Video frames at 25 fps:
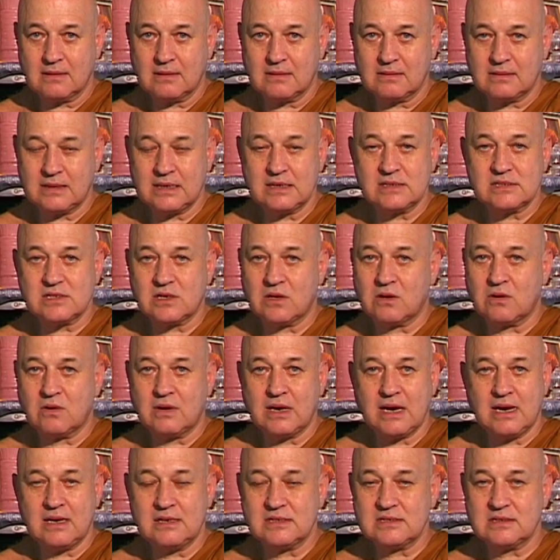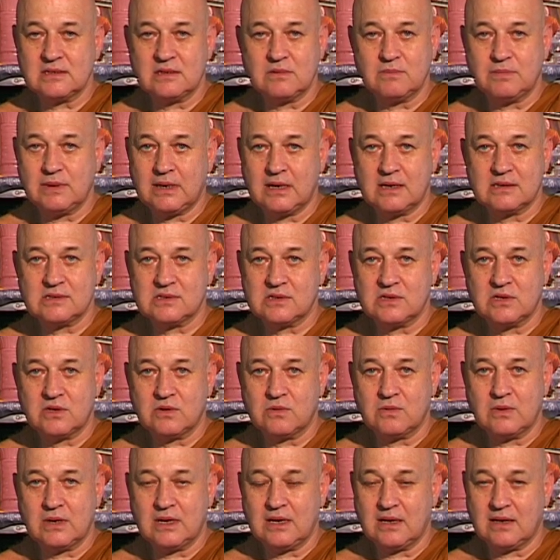Things are arising and passing
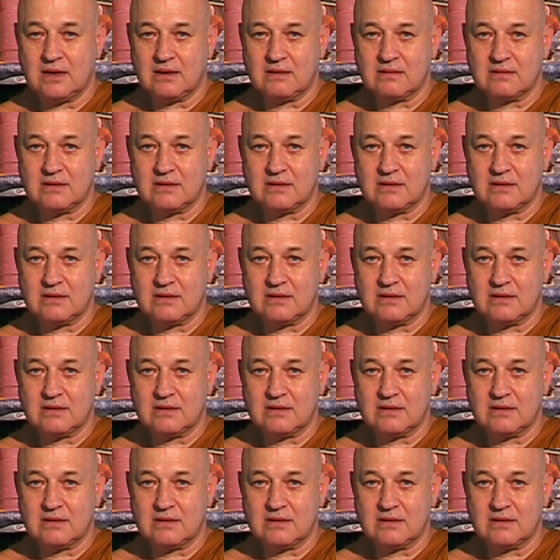away.